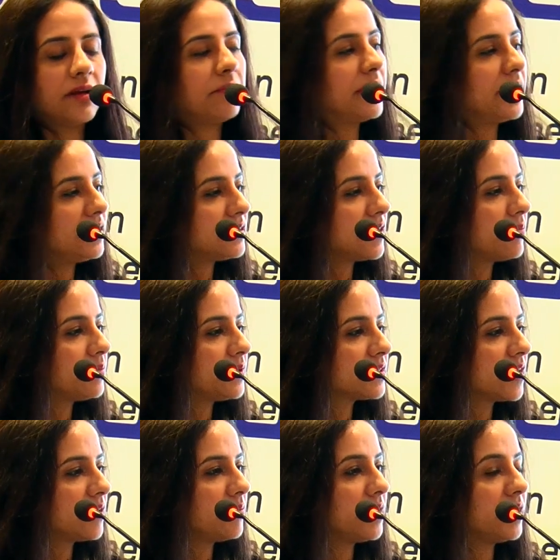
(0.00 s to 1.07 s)
Many samples
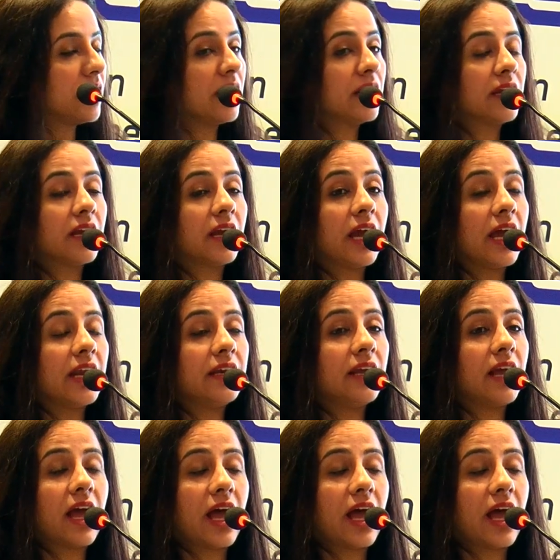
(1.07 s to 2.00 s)
can be done, and